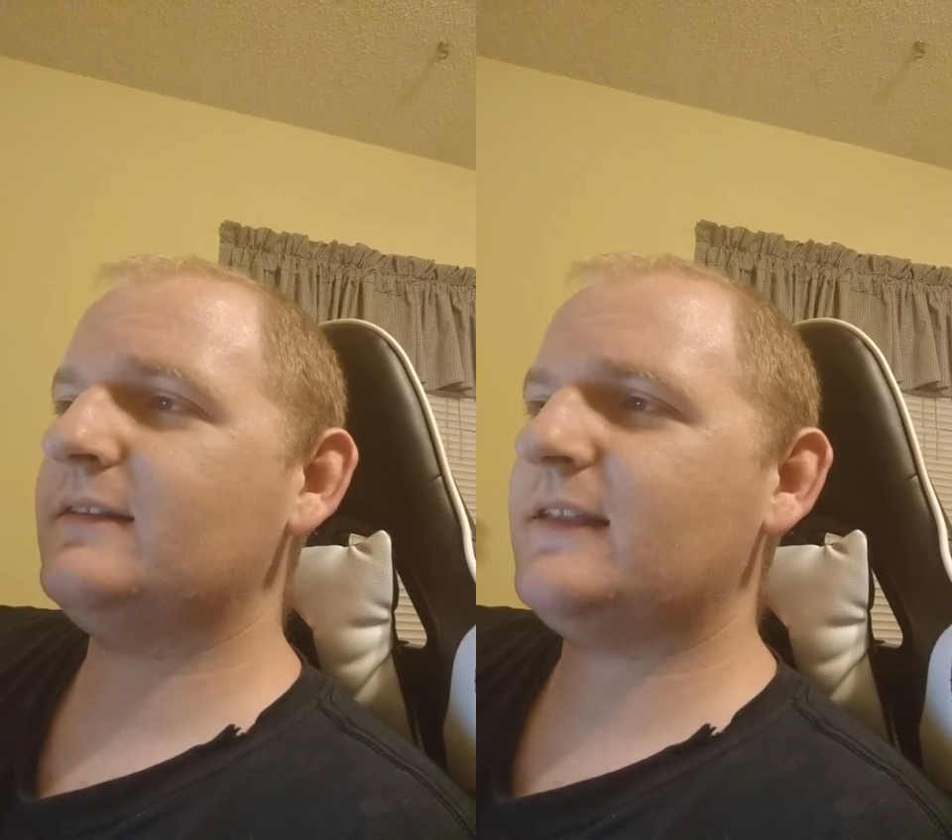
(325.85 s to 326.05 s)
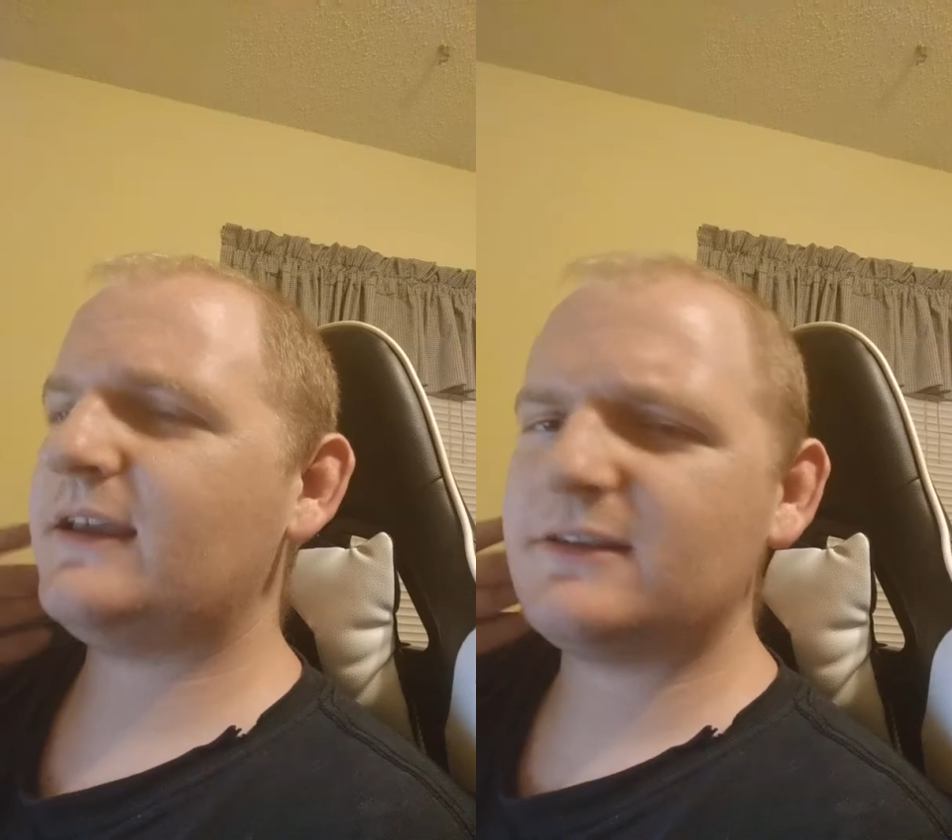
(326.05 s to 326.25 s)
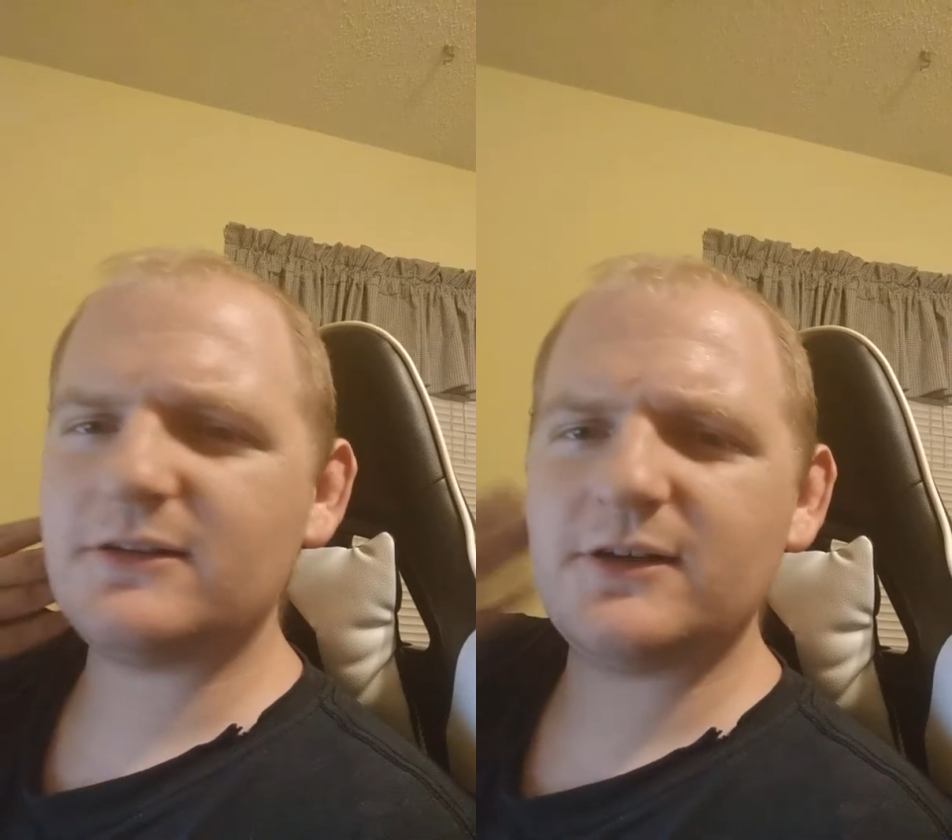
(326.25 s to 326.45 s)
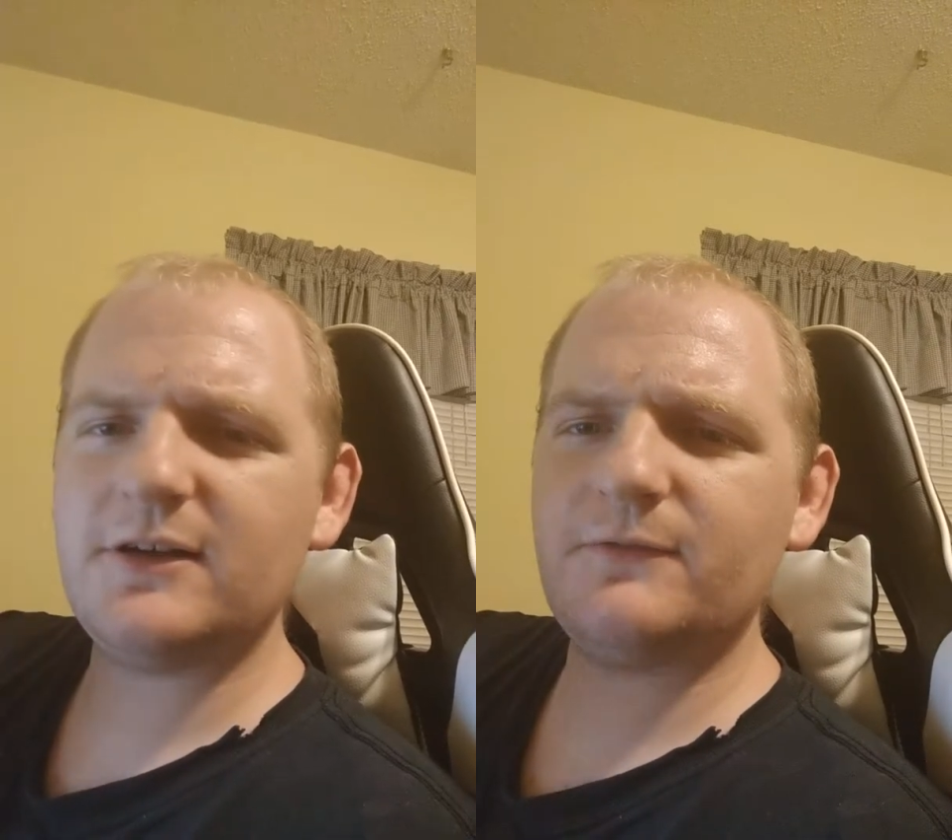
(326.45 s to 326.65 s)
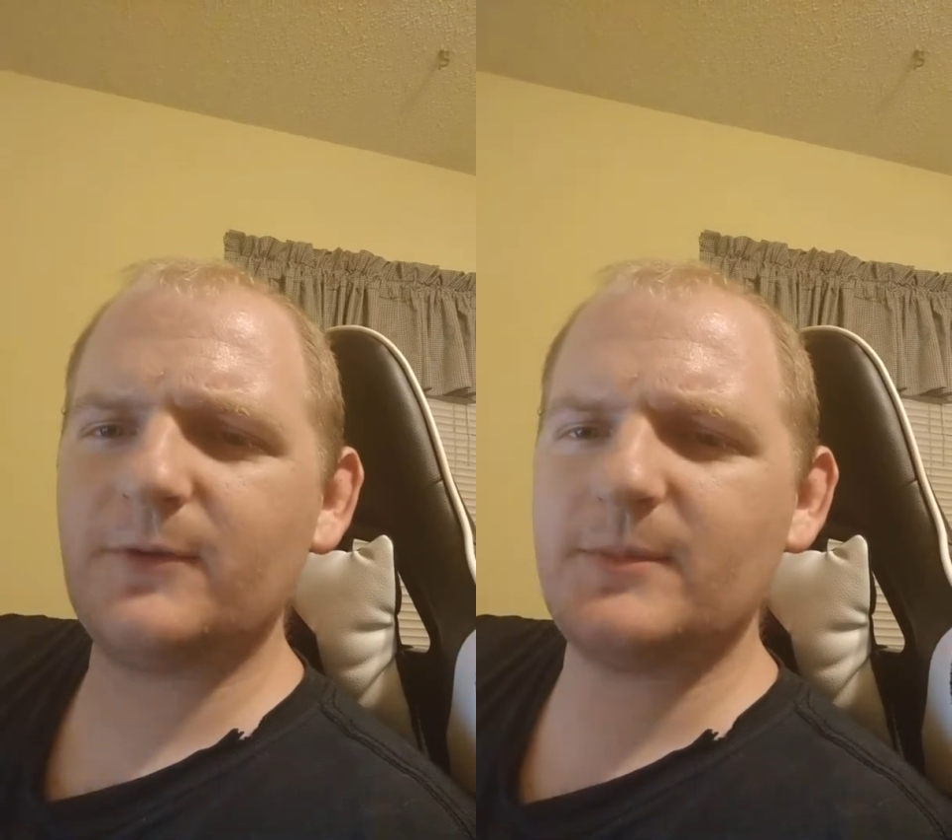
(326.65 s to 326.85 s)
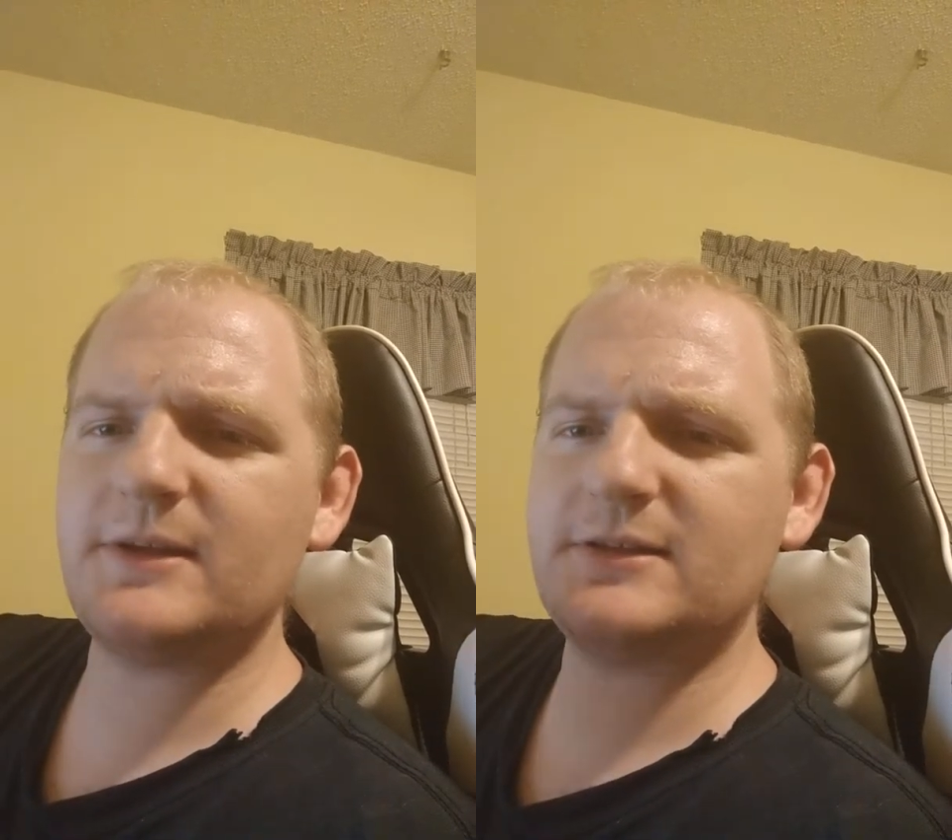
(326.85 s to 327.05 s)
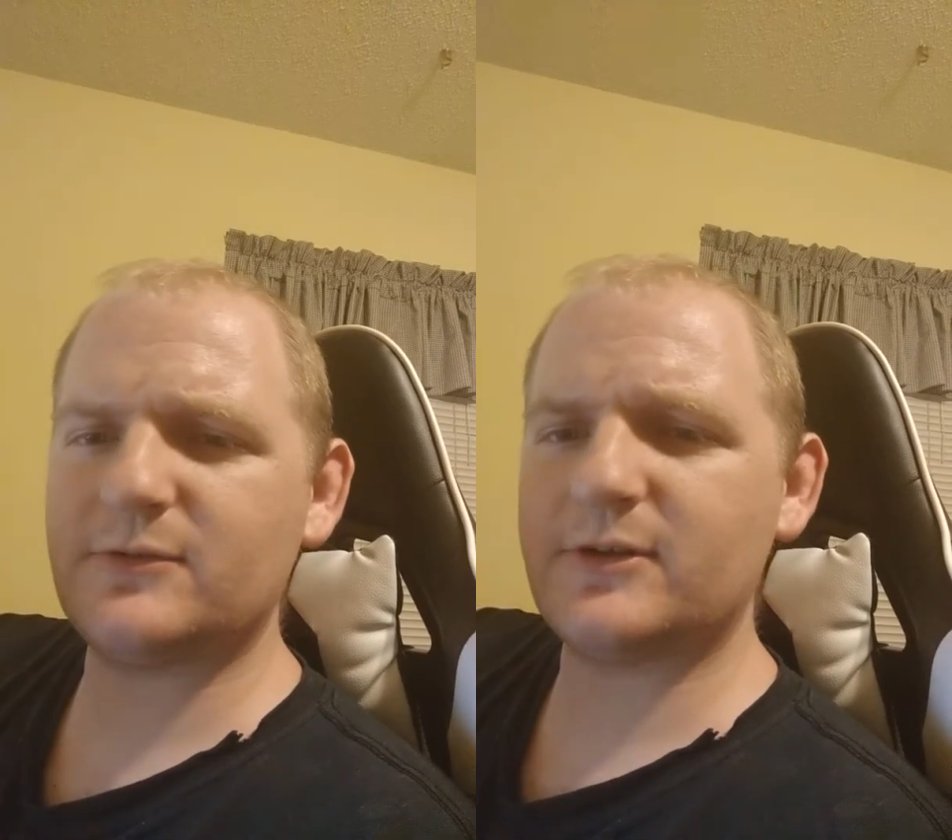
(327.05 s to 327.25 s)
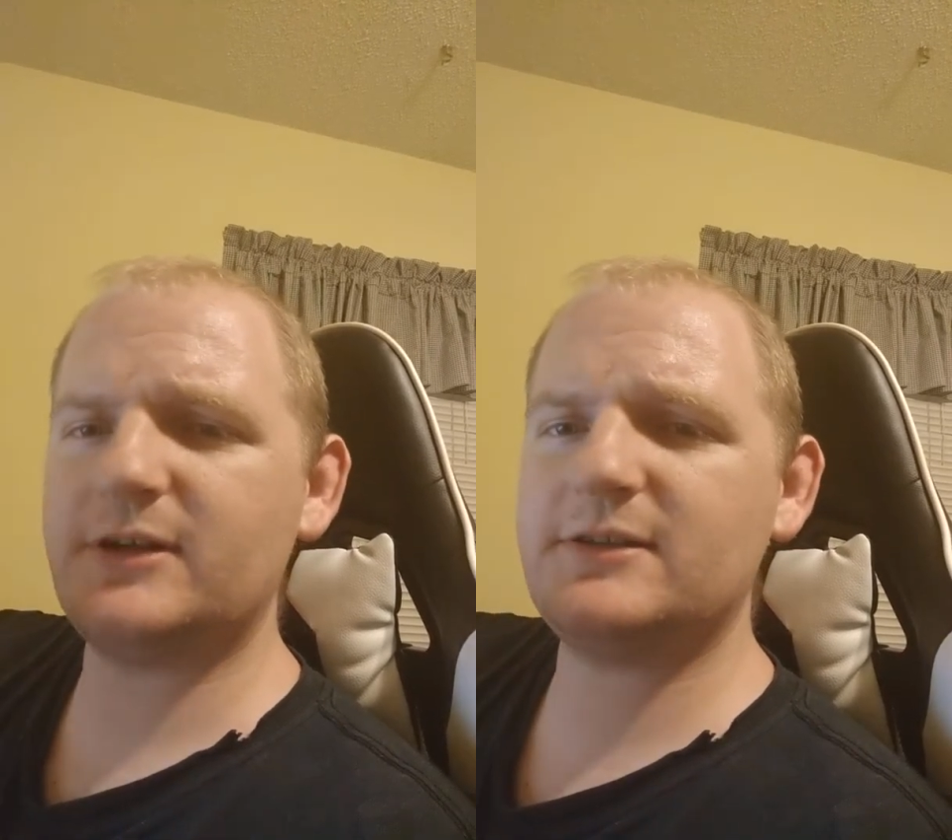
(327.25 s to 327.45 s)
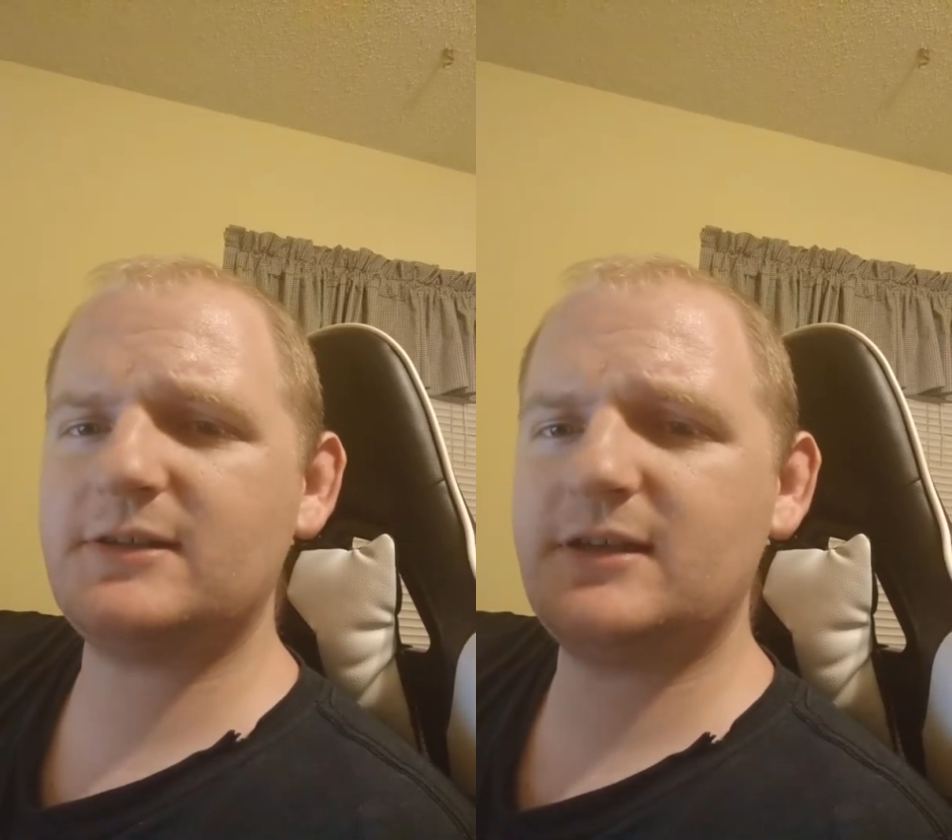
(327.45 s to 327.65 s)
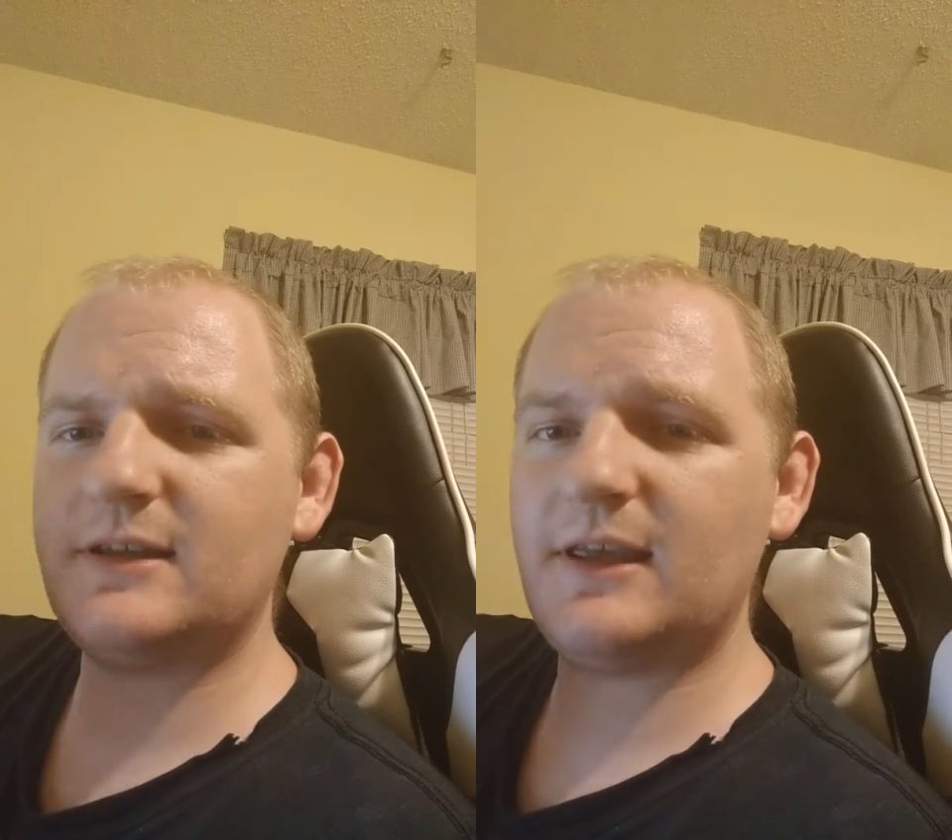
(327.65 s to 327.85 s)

like to learn from the stories